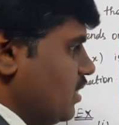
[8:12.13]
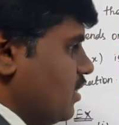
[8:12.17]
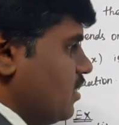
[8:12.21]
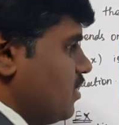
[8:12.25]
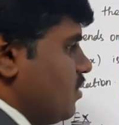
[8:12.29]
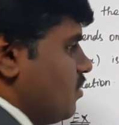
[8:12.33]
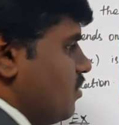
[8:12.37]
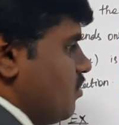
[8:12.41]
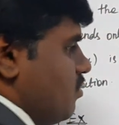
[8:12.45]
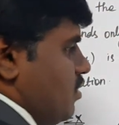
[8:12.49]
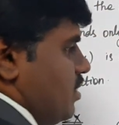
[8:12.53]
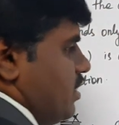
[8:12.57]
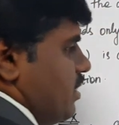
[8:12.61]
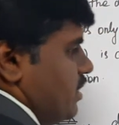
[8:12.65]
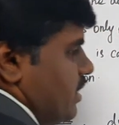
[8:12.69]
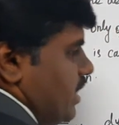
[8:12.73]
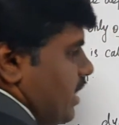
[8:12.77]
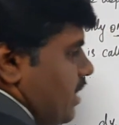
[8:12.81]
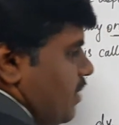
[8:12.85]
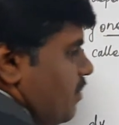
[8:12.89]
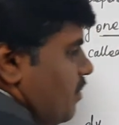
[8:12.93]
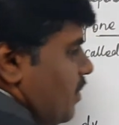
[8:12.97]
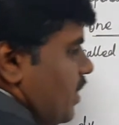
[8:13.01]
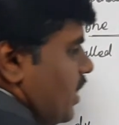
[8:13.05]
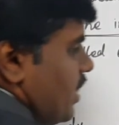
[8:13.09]
So
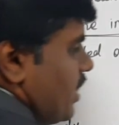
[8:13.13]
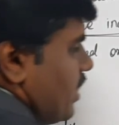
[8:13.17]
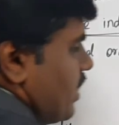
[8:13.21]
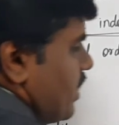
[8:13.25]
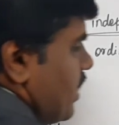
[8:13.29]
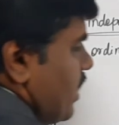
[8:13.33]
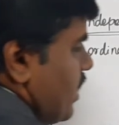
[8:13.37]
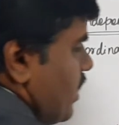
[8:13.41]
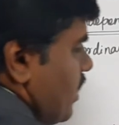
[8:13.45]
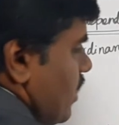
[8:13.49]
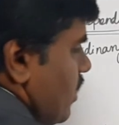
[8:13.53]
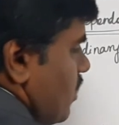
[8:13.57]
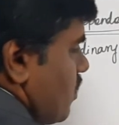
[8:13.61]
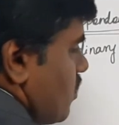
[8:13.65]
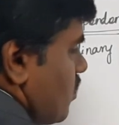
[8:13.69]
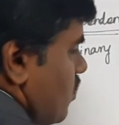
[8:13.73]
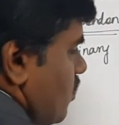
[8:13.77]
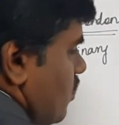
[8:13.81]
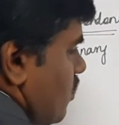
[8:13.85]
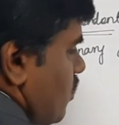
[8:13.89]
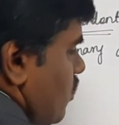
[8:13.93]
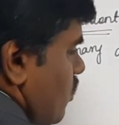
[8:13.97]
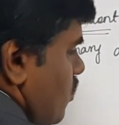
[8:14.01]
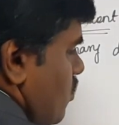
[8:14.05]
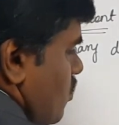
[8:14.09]
same way here also
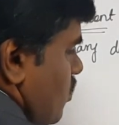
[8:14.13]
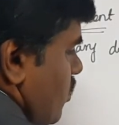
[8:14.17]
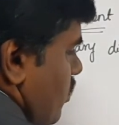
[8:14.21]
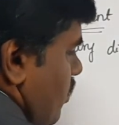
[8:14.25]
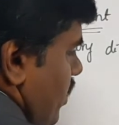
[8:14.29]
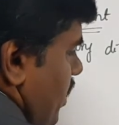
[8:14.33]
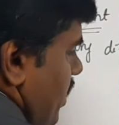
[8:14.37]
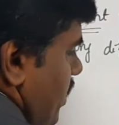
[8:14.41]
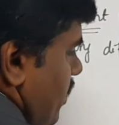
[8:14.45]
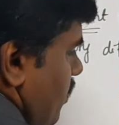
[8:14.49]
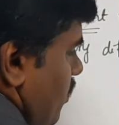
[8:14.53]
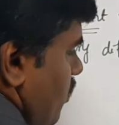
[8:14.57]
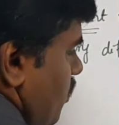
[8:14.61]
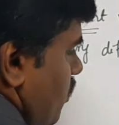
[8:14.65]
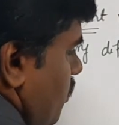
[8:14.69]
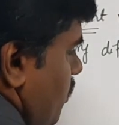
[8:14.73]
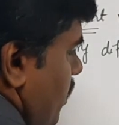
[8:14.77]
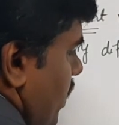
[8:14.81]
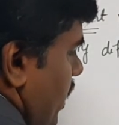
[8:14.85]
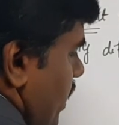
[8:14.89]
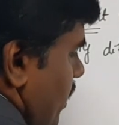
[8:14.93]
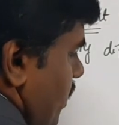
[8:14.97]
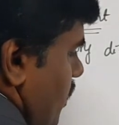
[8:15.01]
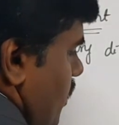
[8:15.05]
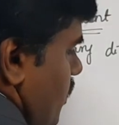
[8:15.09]
dou squared u
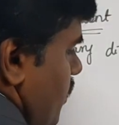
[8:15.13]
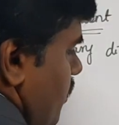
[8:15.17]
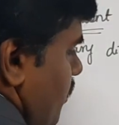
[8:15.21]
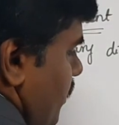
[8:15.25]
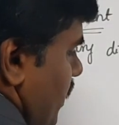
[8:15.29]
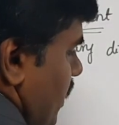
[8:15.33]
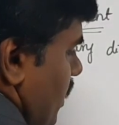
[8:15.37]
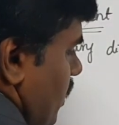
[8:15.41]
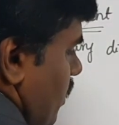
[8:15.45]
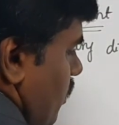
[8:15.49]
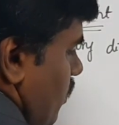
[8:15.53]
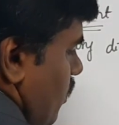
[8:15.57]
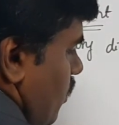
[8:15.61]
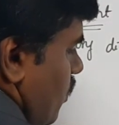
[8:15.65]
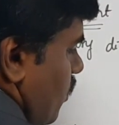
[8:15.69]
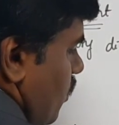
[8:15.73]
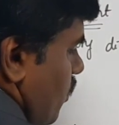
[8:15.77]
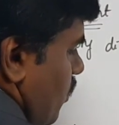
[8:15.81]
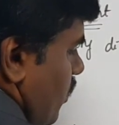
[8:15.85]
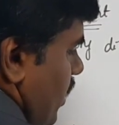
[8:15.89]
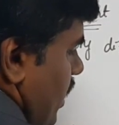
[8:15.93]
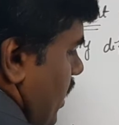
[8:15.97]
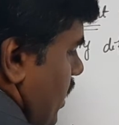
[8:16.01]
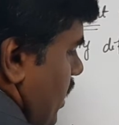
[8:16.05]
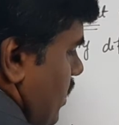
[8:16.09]
by dou
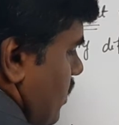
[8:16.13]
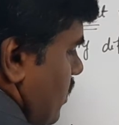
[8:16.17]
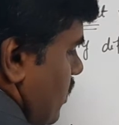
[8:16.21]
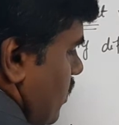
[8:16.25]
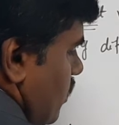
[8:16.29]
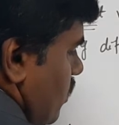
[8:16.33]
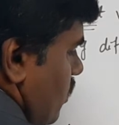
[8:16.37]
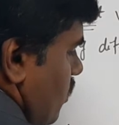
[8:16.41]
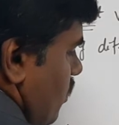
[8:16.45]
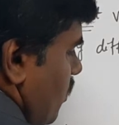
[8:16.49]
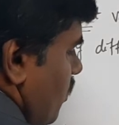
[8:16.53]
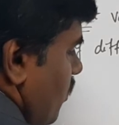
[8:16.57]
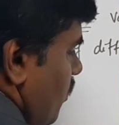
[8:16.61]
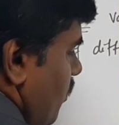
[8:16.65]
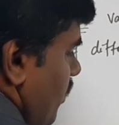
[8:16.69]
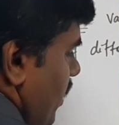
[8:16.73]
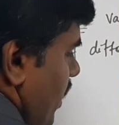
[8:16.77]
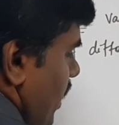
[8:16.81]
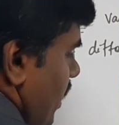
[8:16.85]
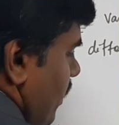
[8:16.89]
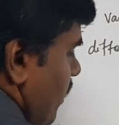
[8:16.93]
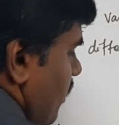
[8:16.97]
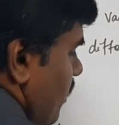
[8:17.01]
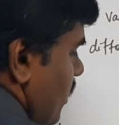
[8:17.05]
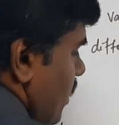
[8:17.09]
x dou y.
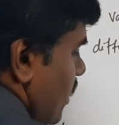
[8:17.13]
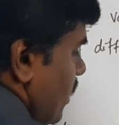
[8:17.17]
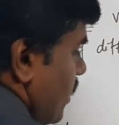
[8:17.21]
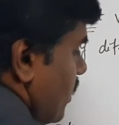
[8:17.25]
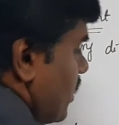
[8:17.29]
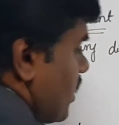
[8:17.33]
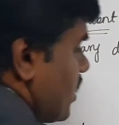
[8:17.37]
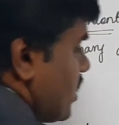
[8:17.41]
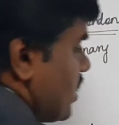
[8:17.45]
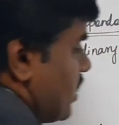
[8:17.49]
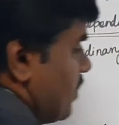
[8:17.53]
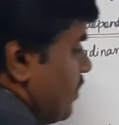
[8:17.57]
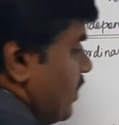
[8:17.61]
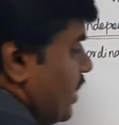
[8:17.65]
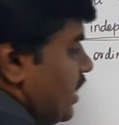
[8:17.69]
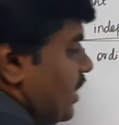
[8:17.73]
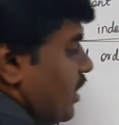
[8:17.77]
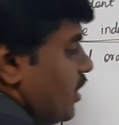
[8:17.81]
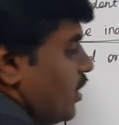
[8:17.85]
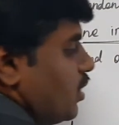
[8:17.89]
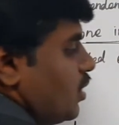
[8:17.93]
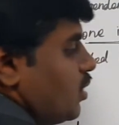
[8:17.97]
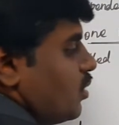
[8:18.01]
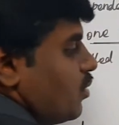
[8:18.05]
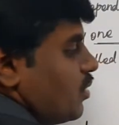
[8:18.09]
That is the meaning
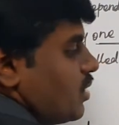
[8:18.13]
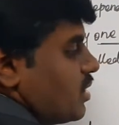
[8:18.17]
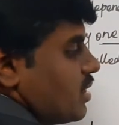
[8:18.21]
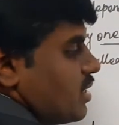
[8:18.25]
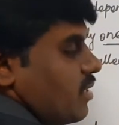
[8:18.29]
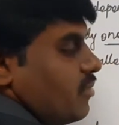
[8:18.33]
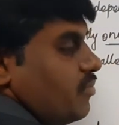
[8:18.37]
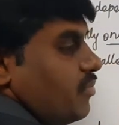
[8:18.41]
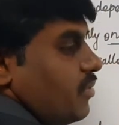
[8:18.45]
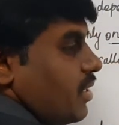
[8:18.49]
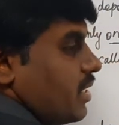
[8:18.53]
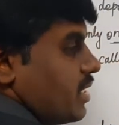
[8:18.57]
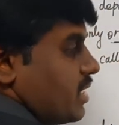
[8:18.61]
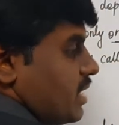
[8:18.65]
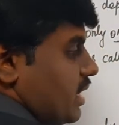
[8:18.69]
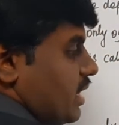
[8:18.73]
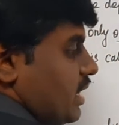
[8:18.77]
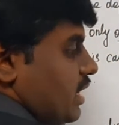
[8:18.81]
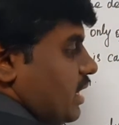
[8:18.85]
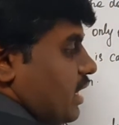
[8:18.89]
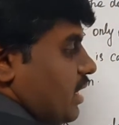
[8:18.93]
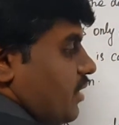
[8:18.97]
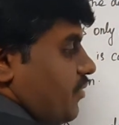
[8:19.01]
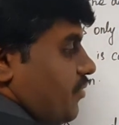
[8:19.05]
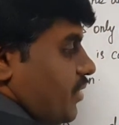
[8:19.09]
u is a
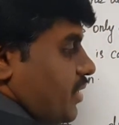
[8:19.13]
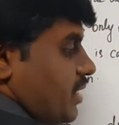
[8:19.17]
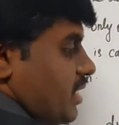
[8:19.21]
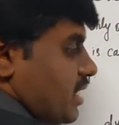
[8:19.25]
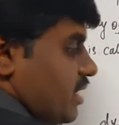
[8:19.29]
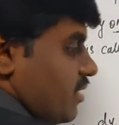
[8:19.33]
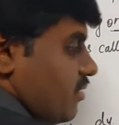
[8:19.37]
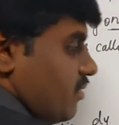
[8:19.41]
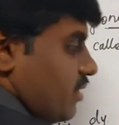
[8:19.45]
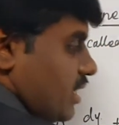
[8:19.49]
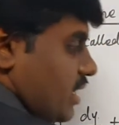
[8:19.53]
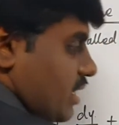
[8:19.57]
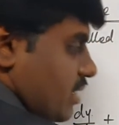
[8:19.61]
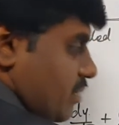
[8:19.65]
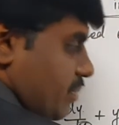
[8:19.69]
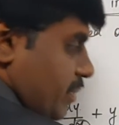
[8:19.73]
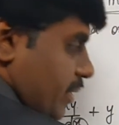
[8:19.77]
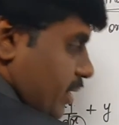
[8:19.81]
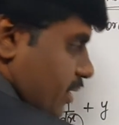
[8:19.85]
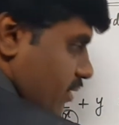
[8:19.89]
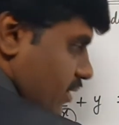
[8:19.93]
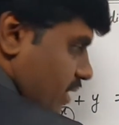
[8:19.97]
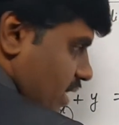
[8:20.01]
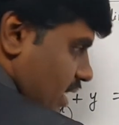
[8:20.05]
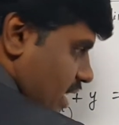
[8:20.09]
function differentiation with respect
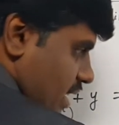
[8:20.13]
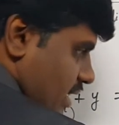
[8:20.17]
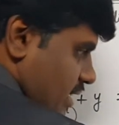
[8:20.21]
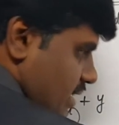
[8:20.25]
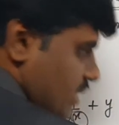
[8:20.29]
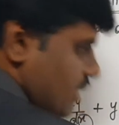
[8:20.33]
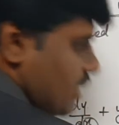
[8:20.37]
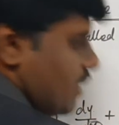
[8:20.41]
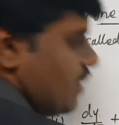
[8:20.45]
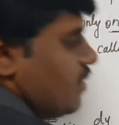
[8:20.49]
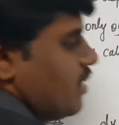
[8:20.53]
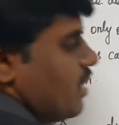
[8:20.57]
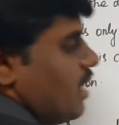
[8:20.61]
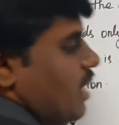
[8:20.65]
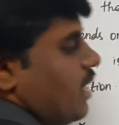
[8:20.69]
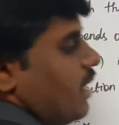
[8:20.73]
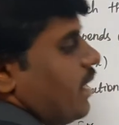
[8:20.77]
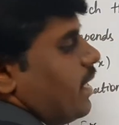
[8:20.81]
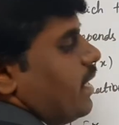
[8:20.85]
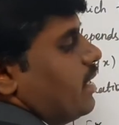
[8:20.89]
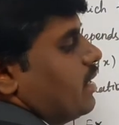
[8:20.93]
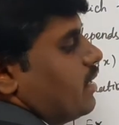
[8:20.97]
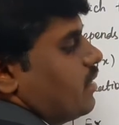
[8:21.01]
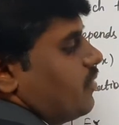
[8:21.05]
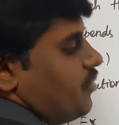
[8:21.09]
to x.
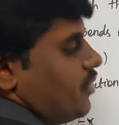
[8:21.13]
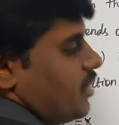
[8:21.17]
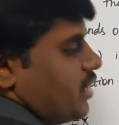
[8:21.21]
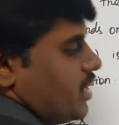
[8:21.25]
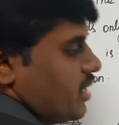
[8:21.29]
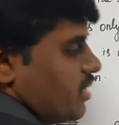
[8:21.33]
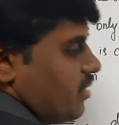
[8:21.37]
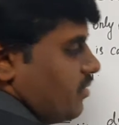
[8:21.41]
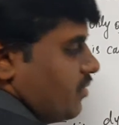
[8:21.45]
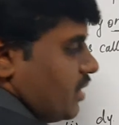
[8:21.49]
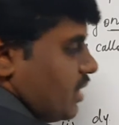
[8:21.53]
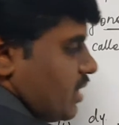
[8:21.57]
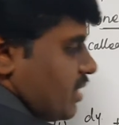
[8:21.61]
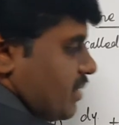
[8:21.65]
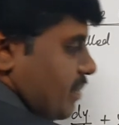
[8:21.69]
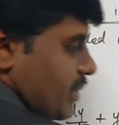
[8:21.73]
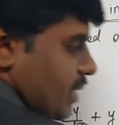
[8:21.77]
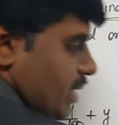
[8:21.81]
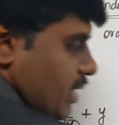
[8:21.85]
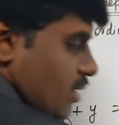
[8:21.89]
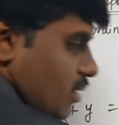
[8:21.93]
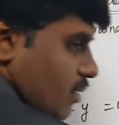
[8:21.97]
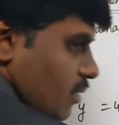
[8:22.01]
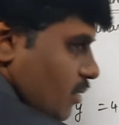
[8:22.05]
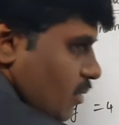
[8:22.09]
Again differentiation with respect
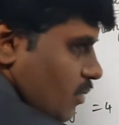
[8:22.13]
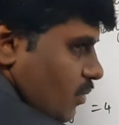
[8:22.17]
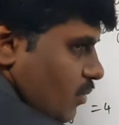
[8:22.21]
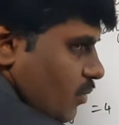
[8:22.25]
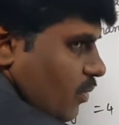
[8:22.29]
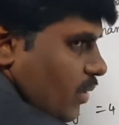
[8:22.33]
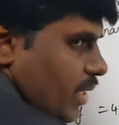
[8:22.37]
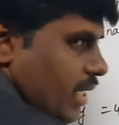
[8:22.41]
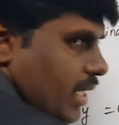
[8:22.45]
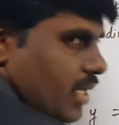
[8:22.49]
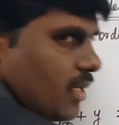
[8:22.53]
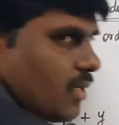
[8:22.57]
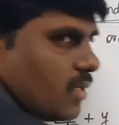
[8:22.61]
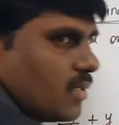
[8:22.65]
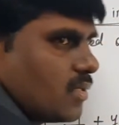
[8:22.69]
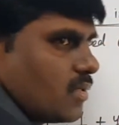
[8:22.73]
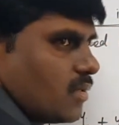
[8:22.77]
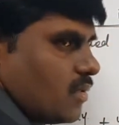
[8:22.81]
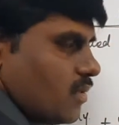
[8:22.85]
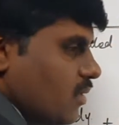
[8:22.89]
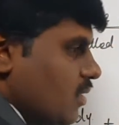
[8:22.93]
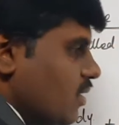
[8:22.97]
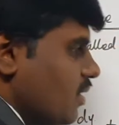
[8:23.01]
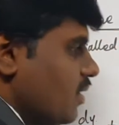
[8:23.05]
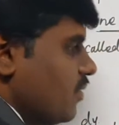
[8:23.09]
to y
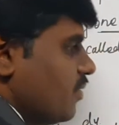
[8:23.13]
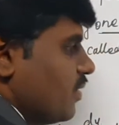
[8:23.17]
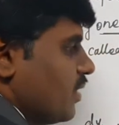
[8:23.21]
also.